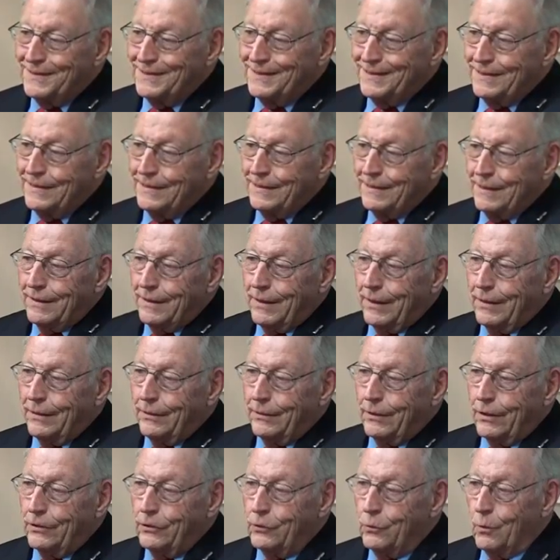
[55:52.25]
Okay.
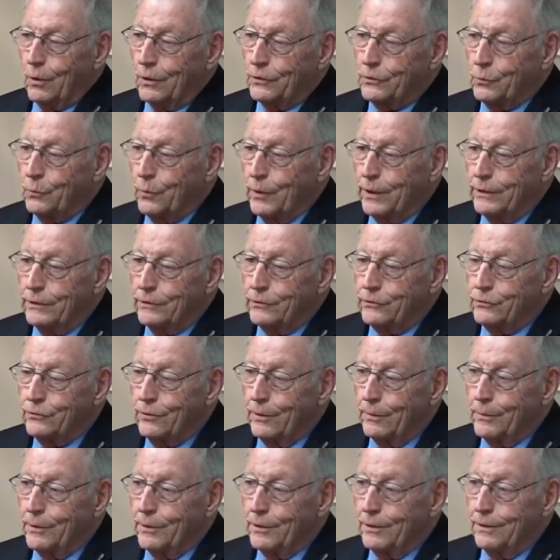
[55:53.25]
And, and, you want the weight
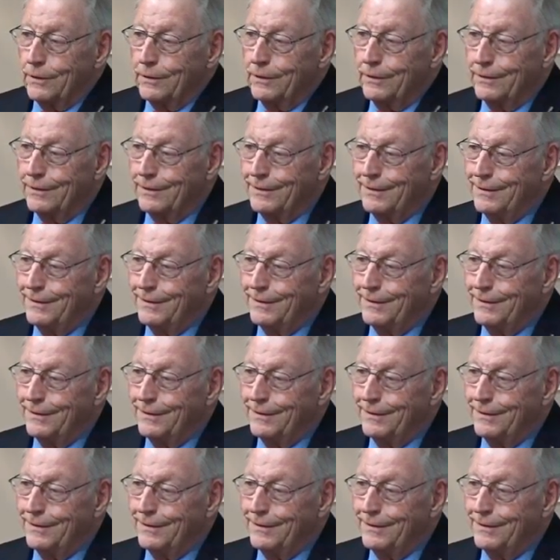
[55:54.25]
distributed